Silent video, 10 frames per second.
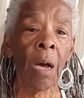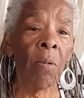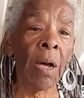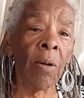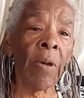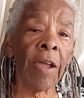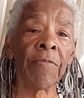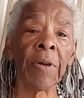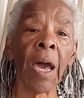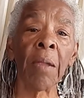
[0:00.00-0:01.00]
Well, what I
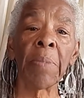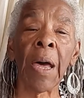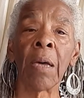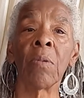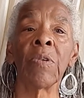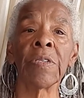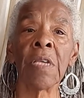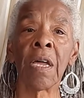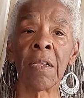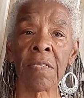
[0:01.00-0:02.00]
forgot about was
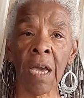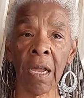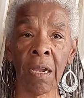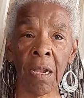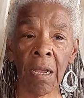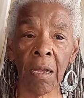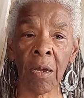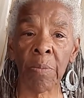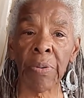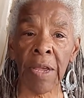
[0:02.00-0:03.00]
that it's got a
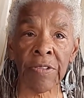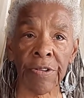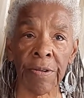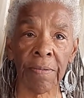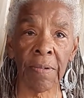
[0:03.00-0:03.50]
compressor,